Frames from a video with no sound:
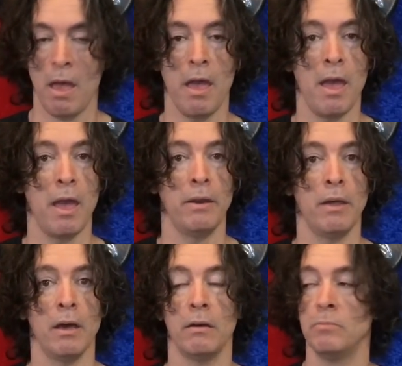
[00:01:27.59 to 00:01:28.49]
And
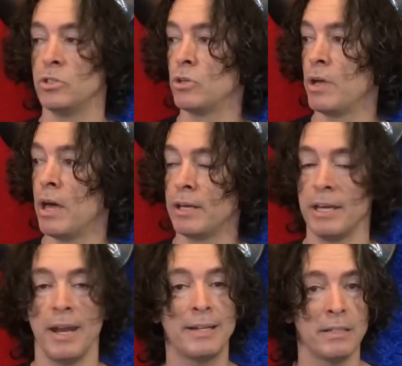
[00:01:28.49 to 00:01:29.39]
I'm going to show you how to
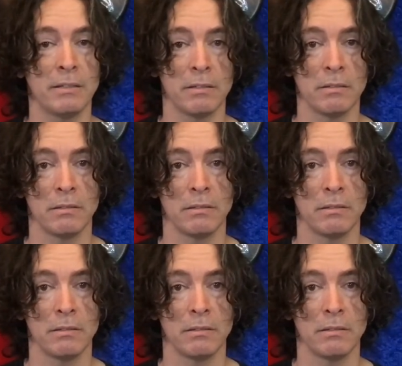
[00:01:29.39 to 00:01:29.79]
connect it